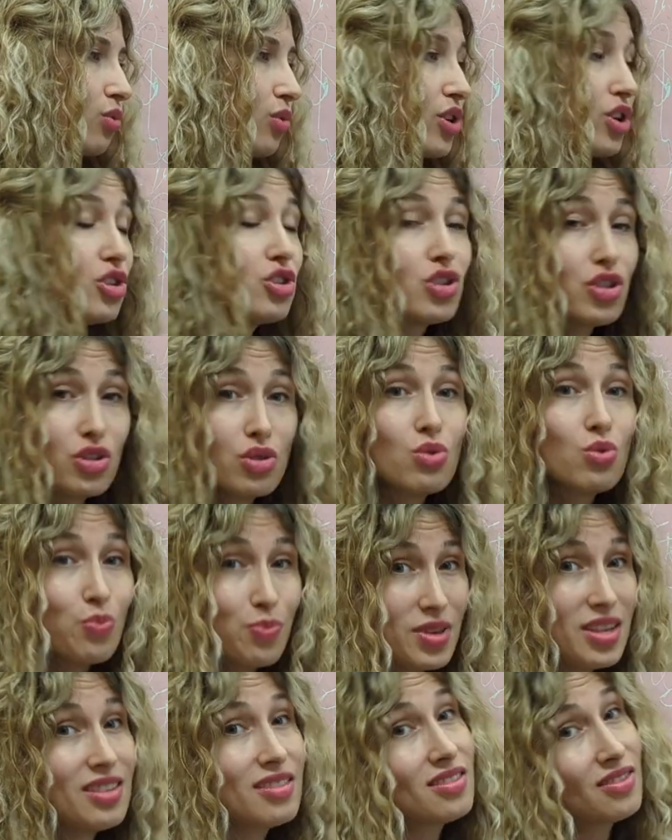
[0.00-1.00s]
through each new
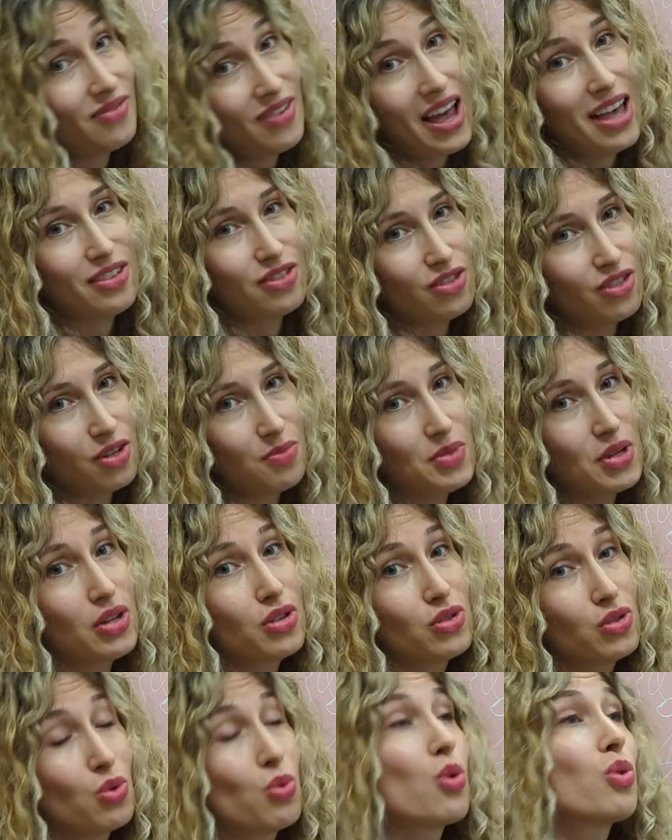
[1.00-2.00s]
piece faster
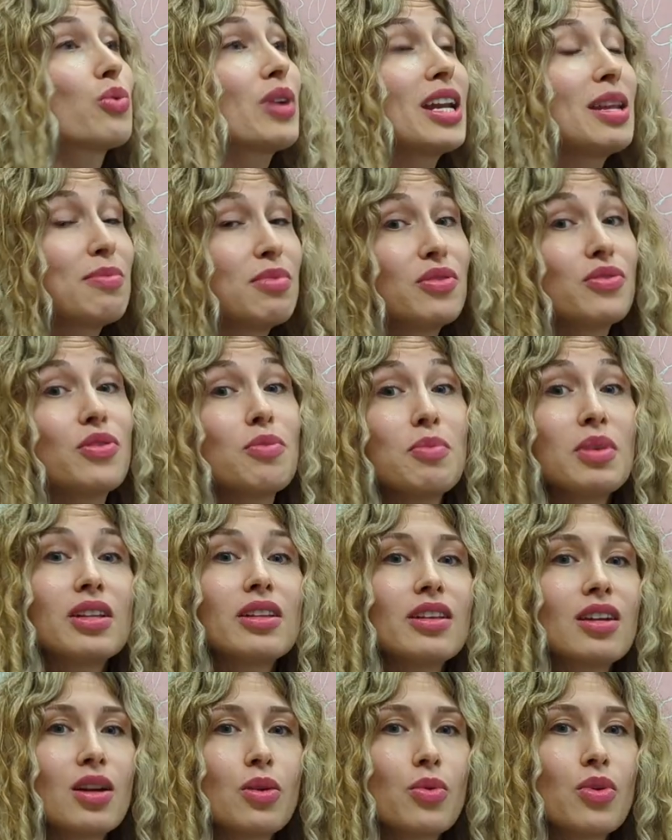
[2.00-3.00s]
because you'll already be
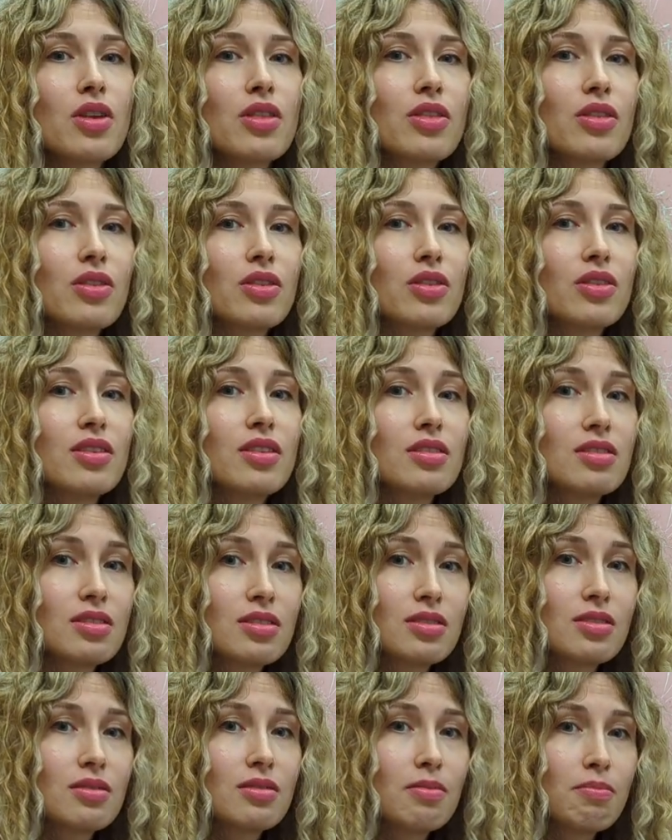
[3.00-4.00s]
familiar with
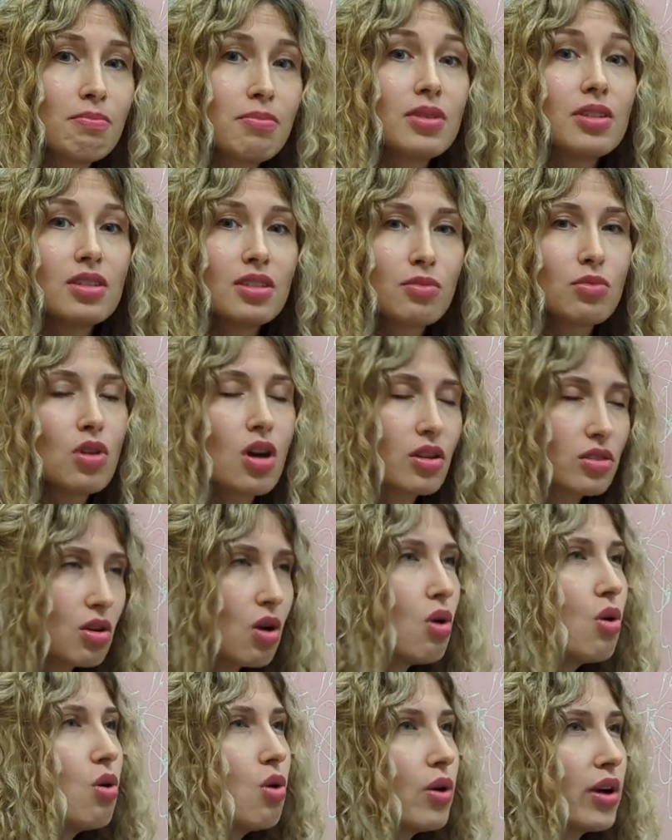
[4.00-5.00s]
this building blocks.
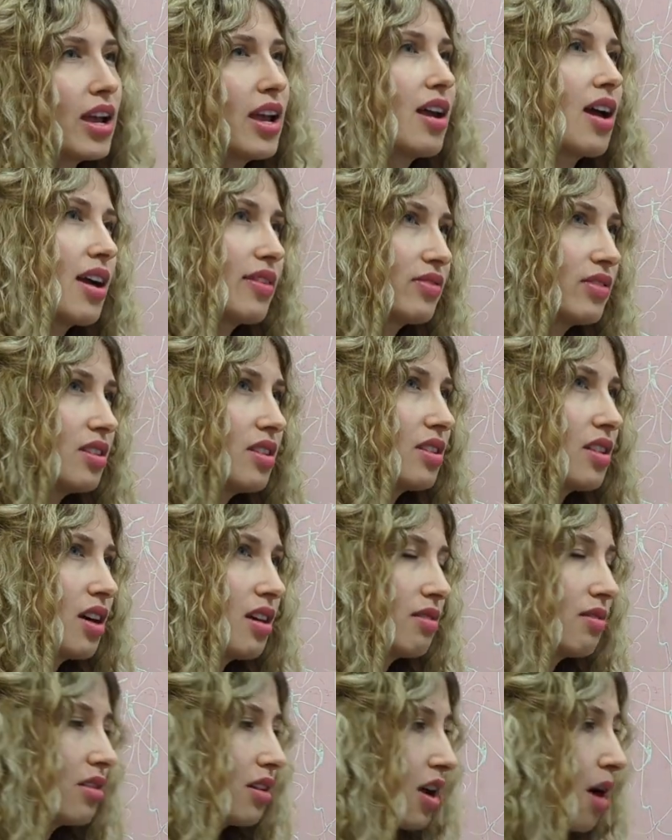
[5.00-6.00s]
Oh, okay, I've seen
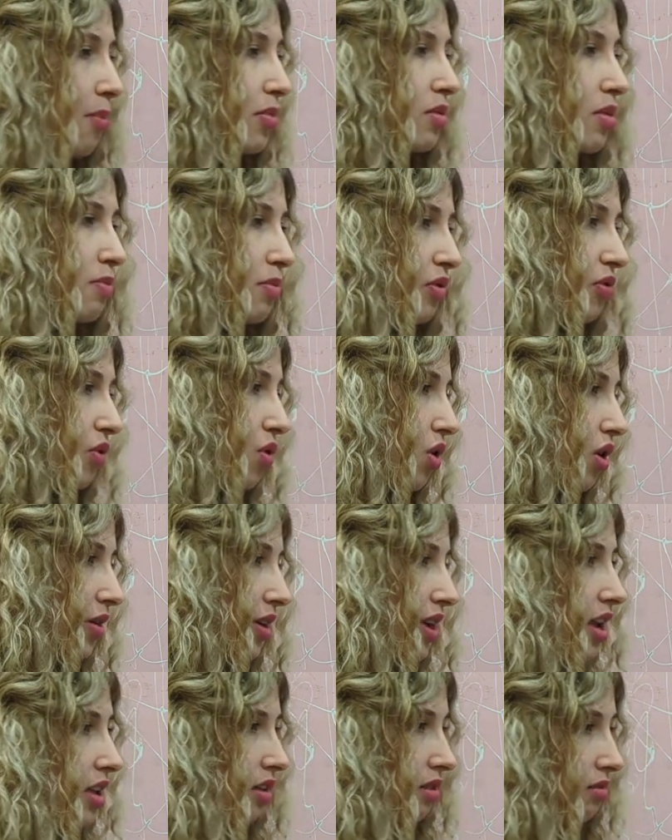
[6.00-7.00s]
that accompaniment before.
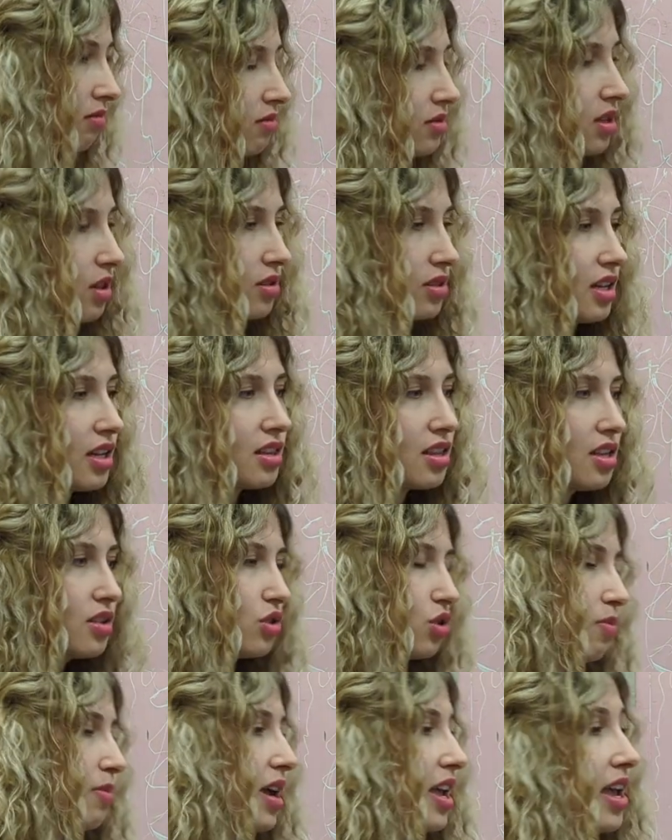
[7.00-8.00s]
Okay, it sounds like
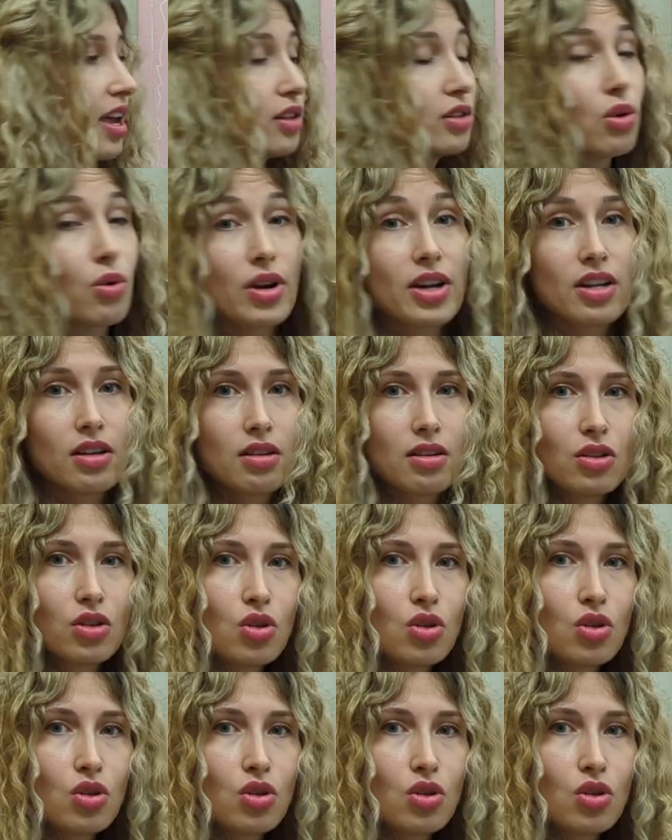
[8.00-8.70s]
this, so my hand already